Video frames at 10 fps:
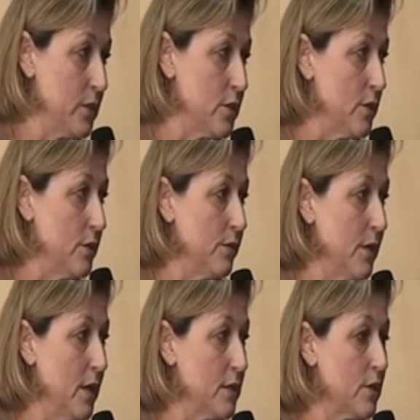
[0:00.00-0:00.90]
to
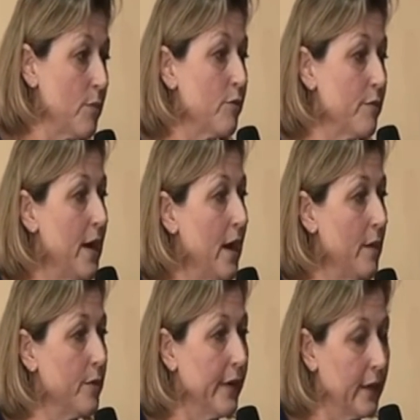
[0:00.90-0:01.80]
stop it from
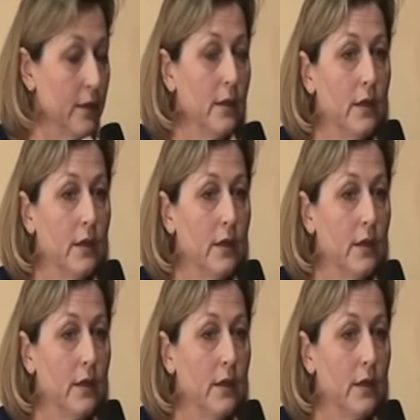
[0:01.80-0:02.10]
harbouring